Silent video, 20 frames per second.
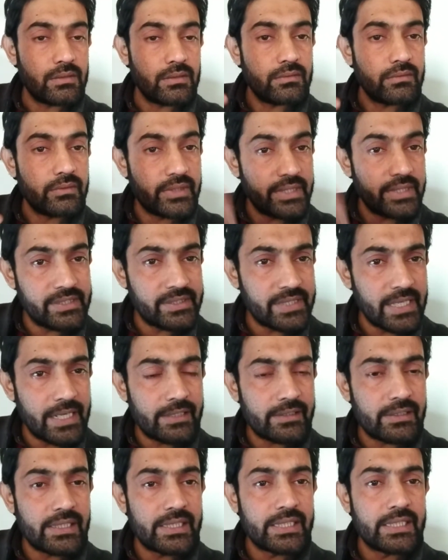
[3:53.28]

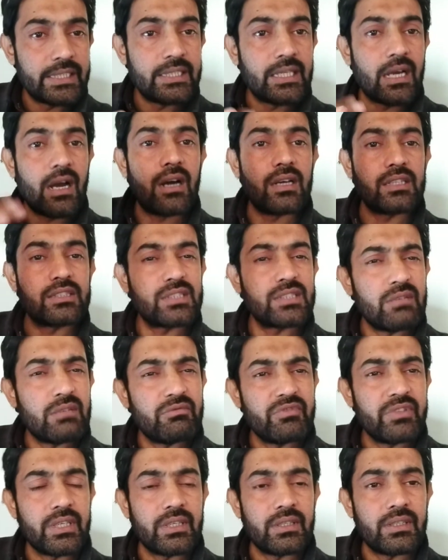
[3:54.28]
recently or
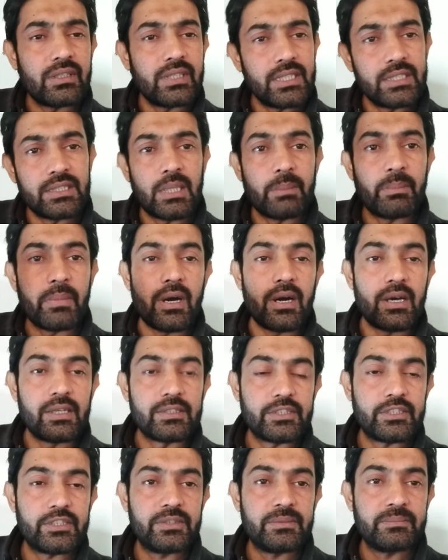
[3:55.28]
somewhere in the
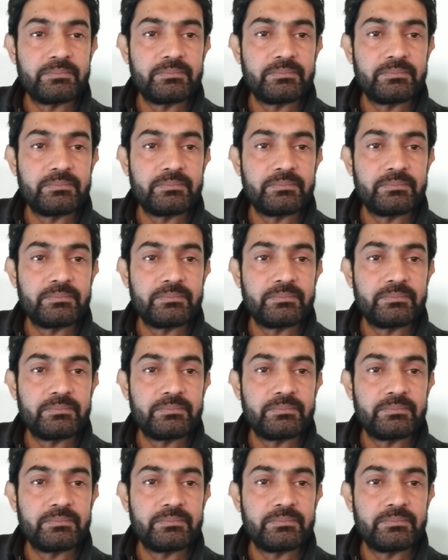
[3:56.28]
past.